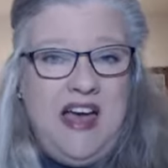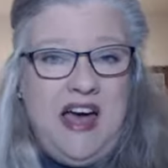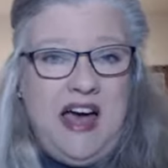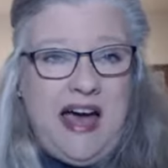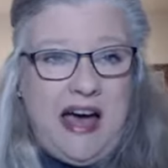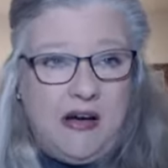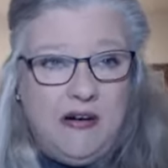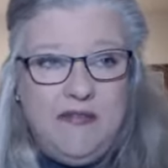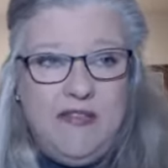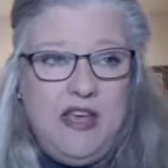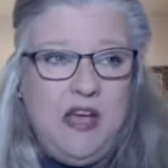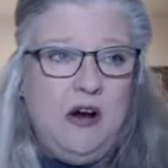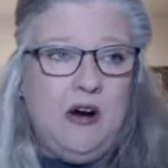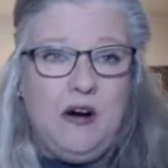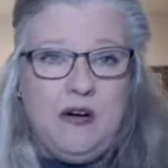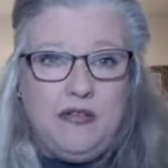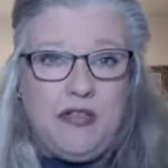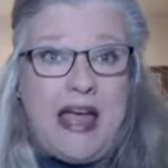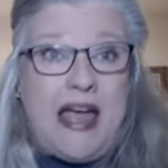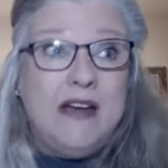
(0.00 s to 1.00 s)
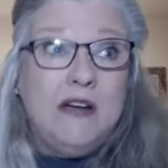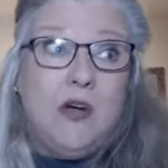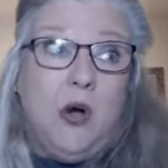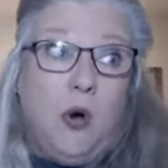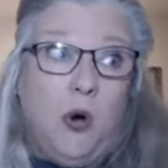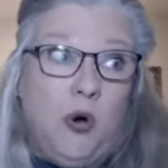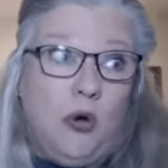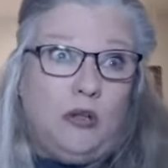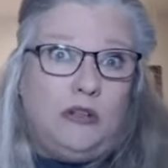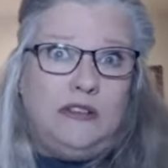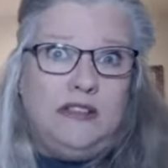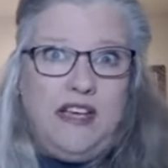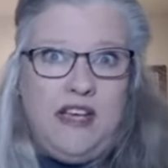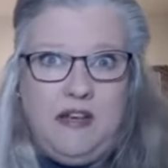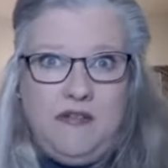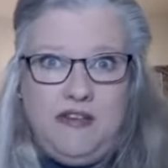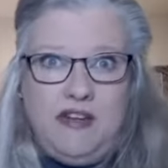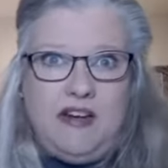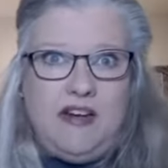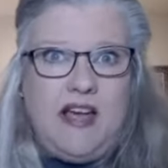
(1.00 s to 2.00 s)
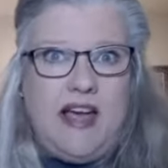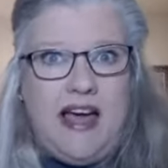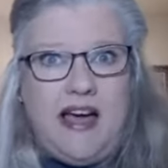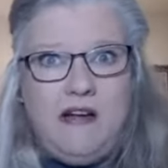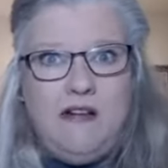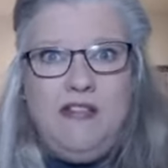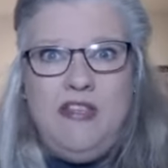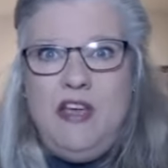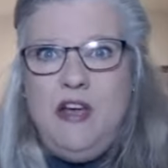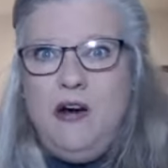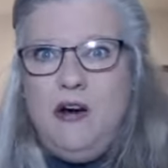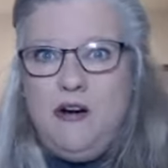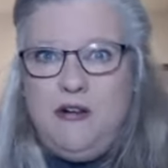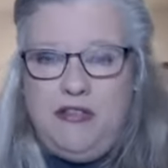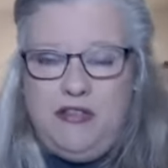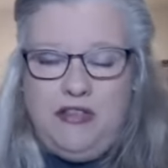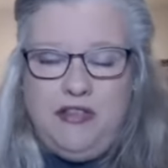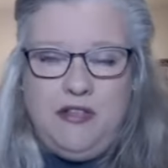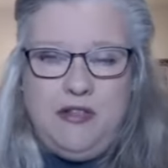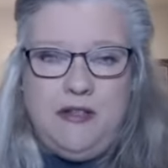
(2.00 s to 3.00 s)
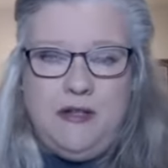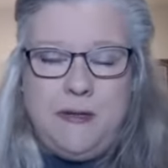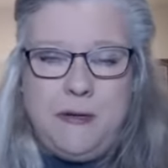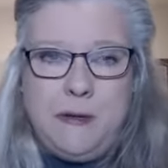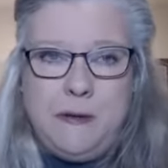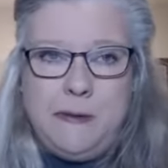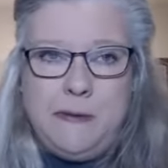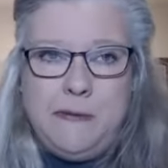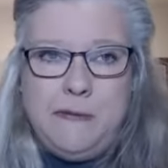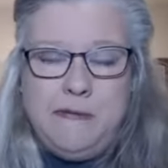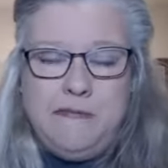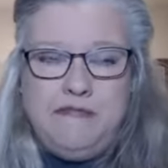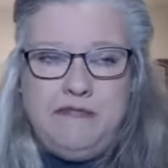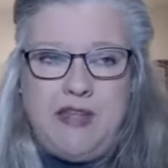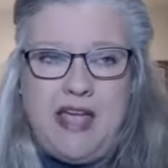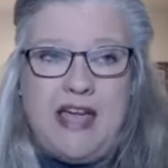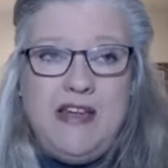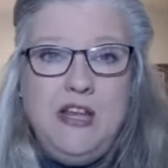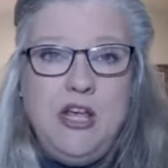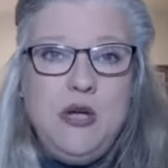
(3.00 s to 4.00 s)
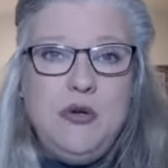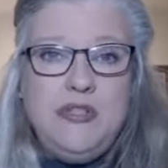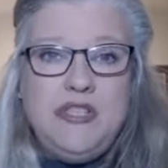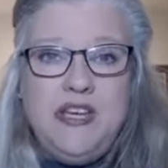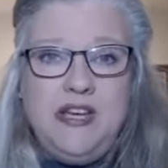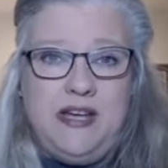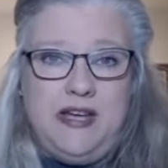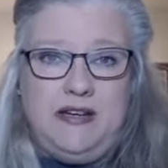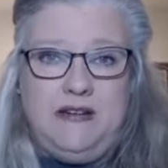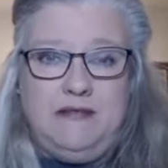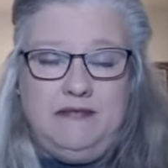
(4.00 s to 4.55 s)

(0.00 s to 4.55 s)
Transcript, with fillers: out of the earth and coal, even out of the earth and using it.